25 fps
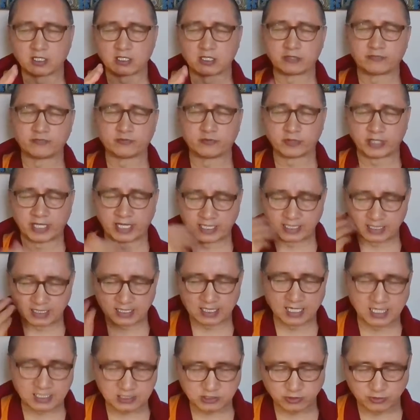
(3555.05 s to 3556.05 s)
If you
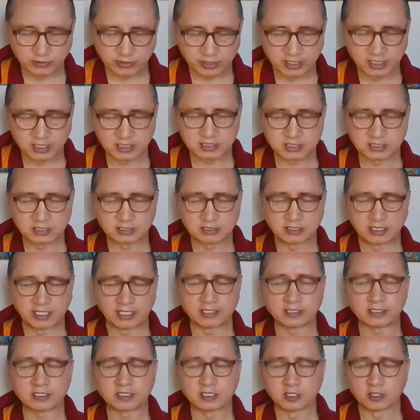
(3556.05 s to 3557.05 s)
analyze on it,
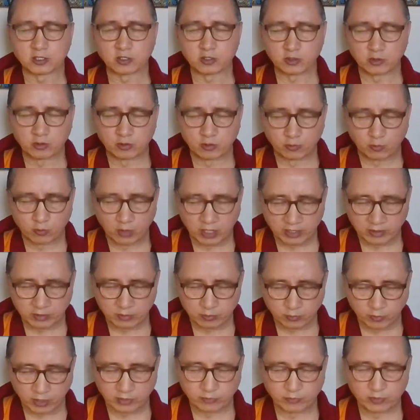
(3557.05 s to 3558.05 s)
then
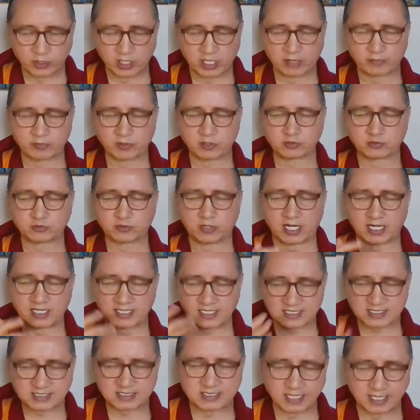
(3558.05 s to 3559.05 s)
one will able to
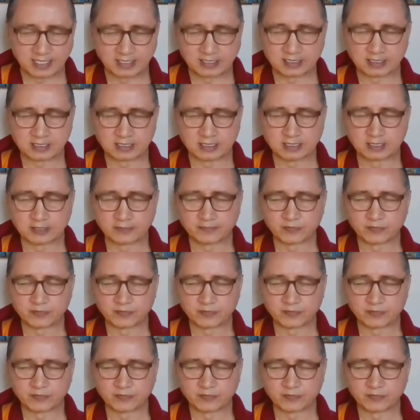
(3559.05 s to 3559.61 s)
understand